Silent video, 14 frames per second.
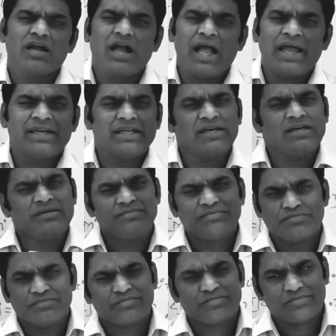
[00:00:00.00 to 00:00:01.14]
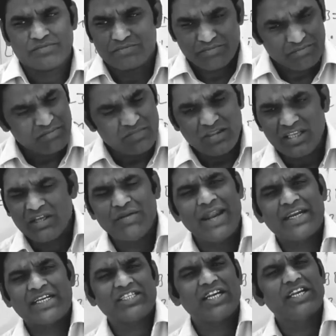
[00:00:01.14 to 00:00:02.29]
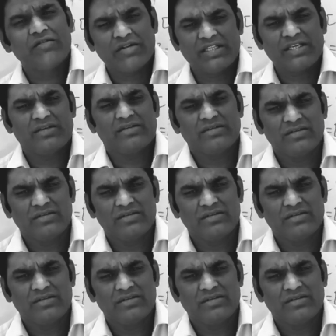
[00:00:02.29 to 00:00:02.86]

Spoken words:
and you will understand everything.